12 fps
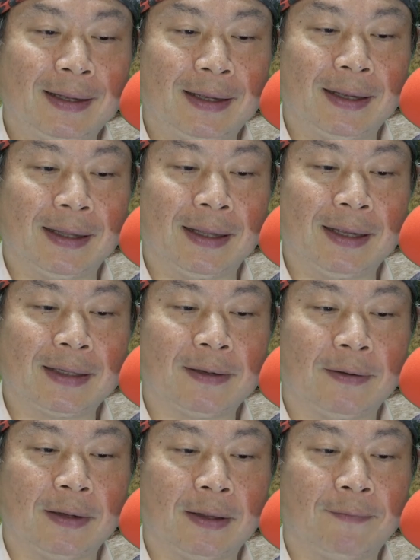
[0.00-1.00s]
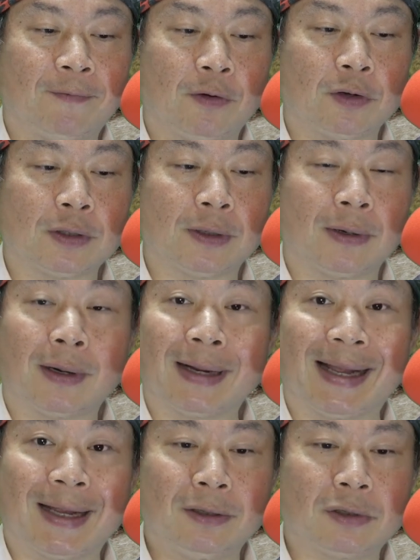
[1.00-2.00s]
in this the first
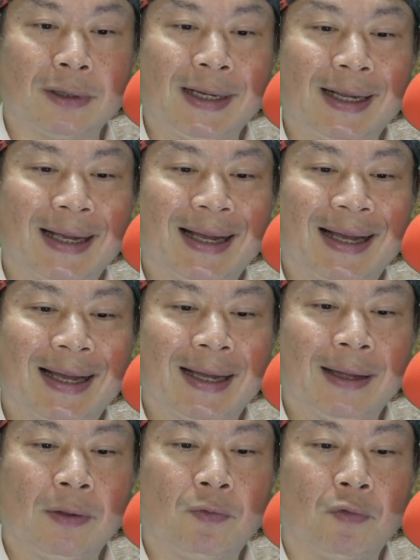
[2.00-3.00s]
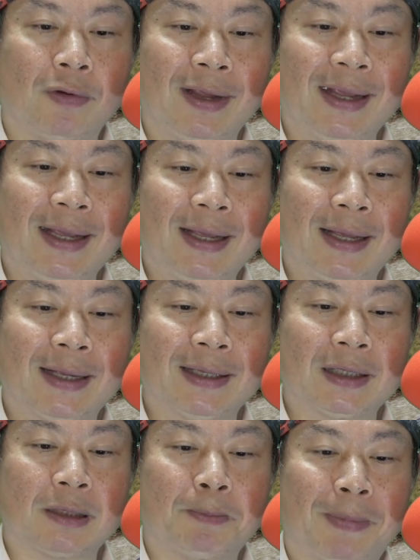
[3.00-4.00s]
routing entry, 3
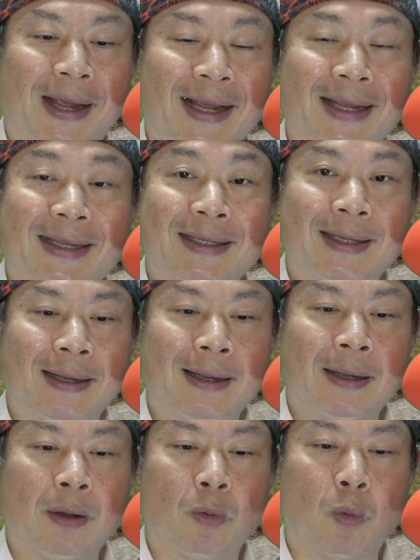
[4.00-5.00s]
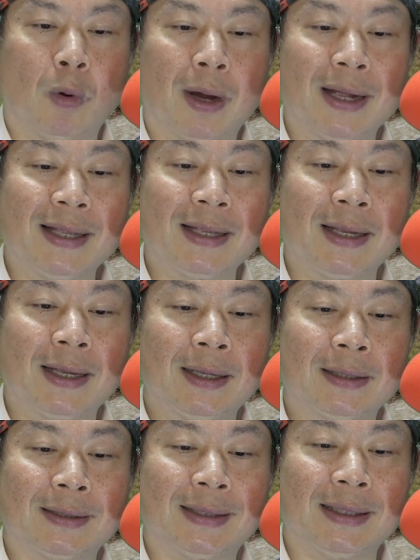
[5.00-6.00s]
space 1
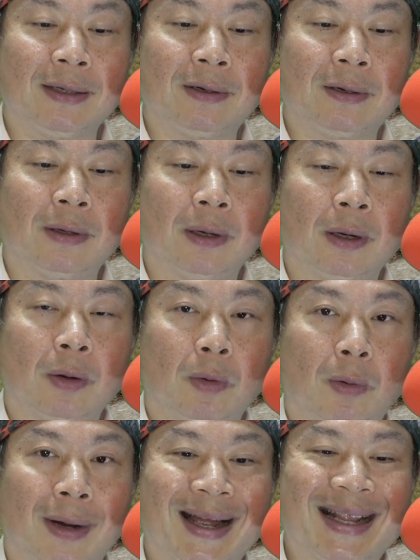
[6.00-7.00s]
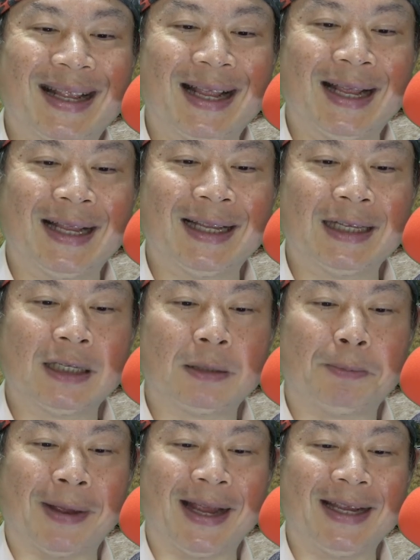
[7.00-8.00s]
0 1
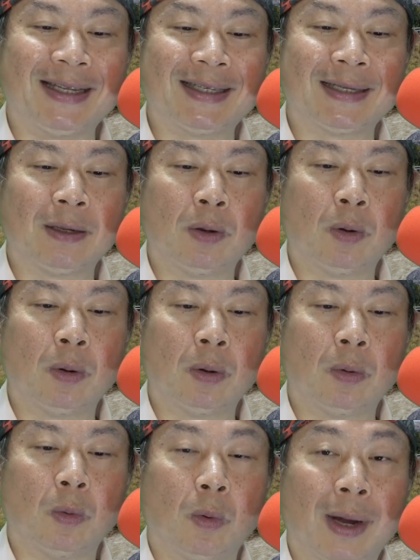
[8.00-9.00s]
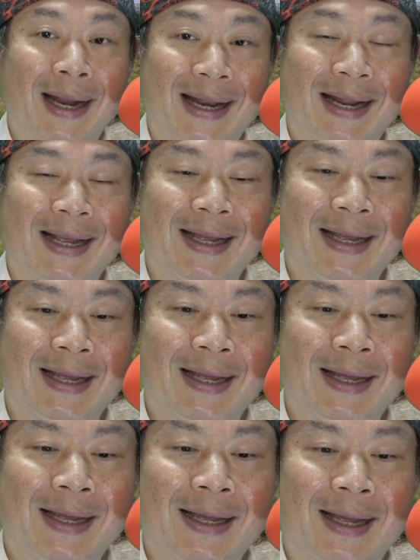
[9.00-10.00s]
space 1,
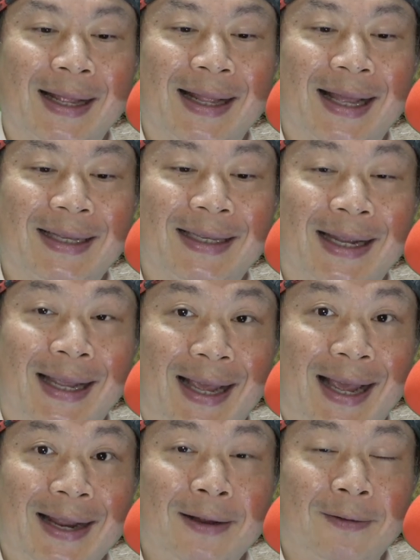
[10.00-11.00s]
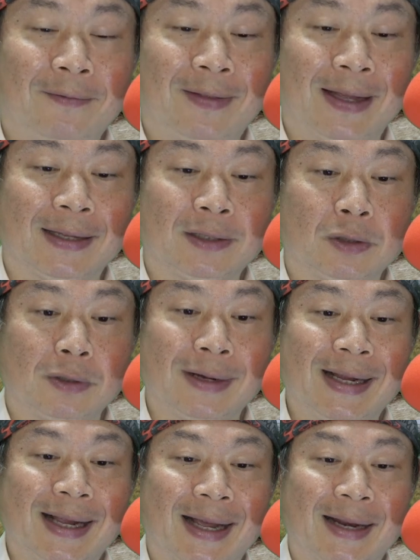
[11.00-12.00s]
and that's the end of the
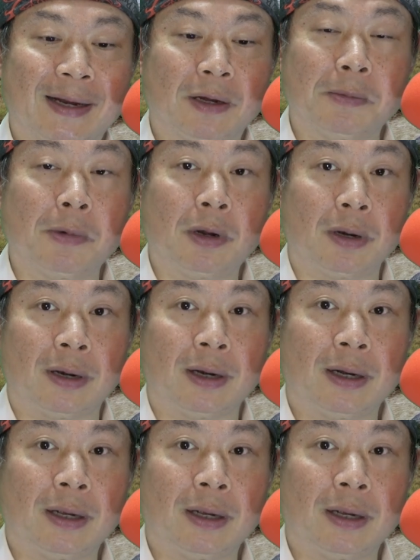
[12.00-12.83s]
string and no more.